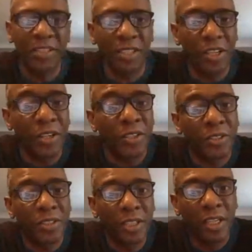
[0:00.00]
hits the
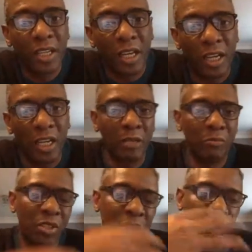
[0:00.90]
earth,
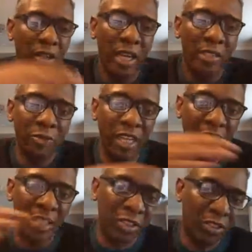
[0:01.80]
sunlight
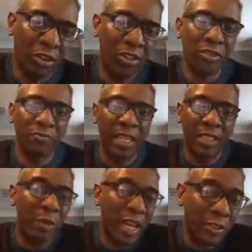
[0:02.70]
radiates across a
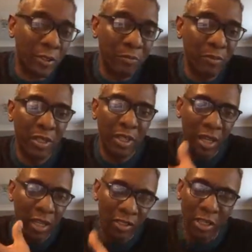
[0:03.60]
spectrum,
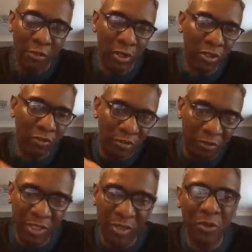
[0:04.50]
and so a lot of the
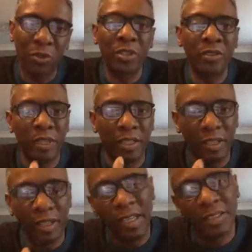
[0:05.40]
visible
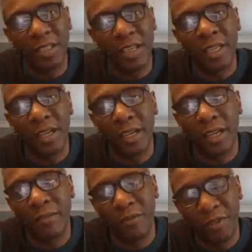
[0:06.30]
and let's say
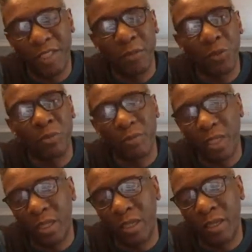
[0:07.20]
the visible
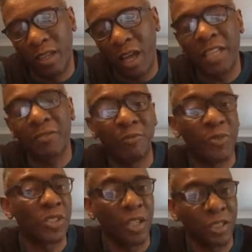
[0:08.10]
light
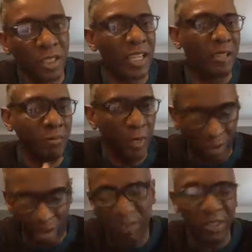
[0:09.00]
from the sun can get,
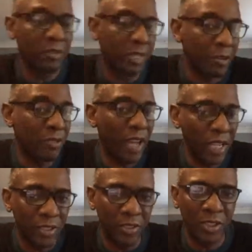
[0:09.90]
some of it can get
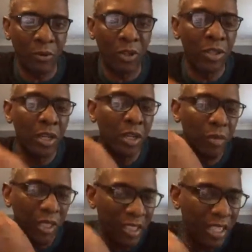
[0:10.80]
reflected and so on,
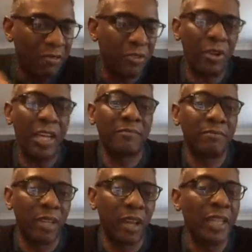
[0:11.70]
But it's the infrared
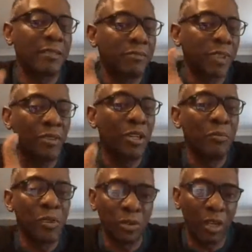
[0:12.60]
light, the
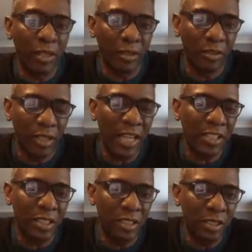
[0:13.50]
thermal light, that
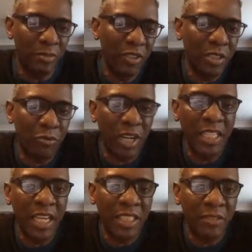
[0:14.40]
actually some of these
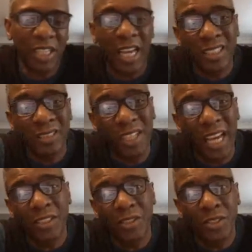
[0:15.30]
radiatively active
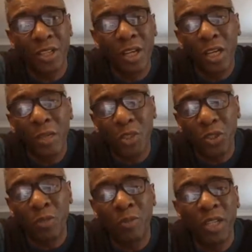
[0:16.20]
gases
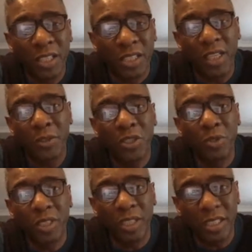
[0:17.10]
absorb.
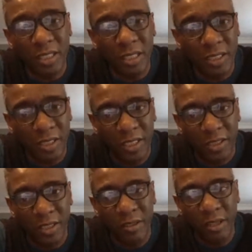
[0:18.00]
CO2
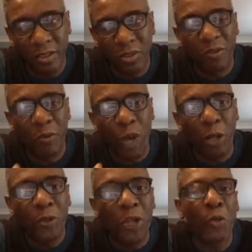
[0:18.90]
is a sort of a
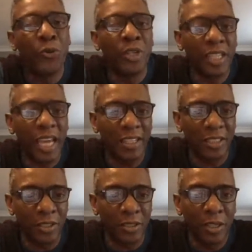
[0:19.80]
well-known
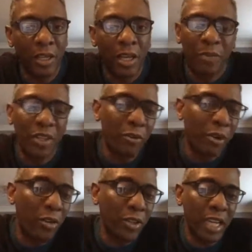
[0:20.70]
candidate, but there
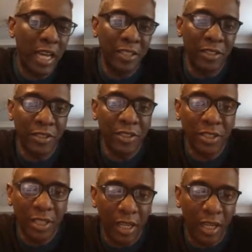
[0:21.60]
are other
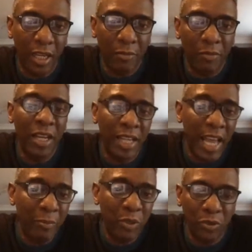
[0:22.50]
candidates. Certain
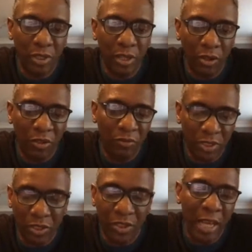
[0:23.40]
air
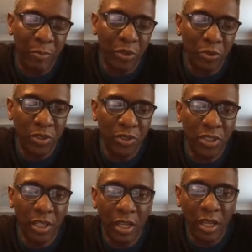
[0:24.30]

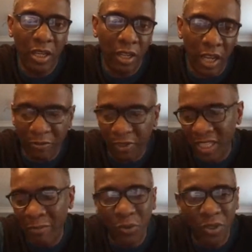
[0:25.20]
pollutants, like, for
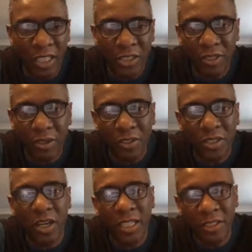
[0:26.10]
example, nitric
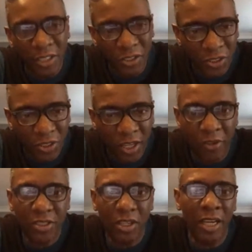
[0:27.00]
oxide, nitrogen
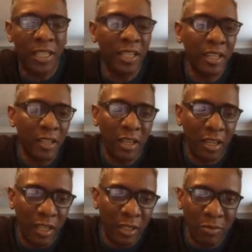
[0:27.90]
dioxide,
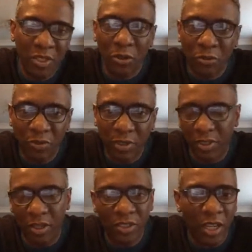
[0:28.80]

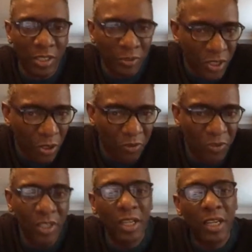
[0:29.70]
the oxides of
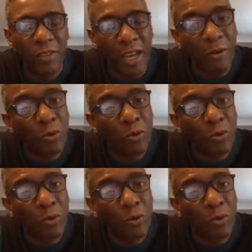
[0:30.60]
sulfur, they're